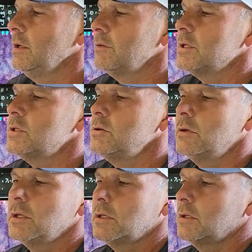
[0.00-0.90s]
This
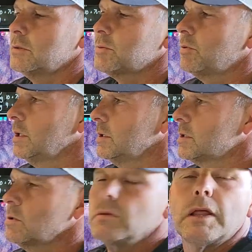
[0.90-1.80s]
unit is
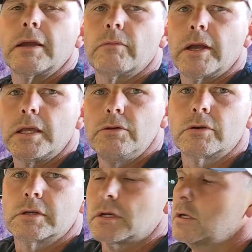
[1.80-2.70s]
so lightweight you
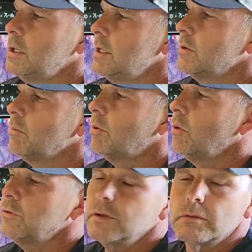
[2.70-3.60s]
can either
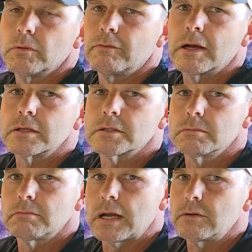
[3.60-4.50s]
bolt it. We've got
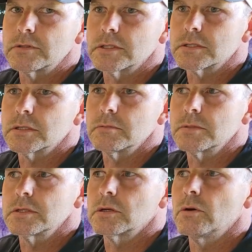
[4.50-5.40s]
some mount systems
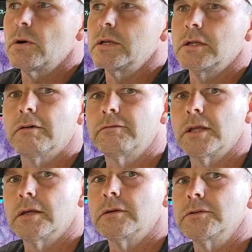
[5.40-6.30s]
that go on
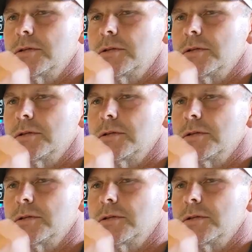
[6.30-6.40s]
dovetails,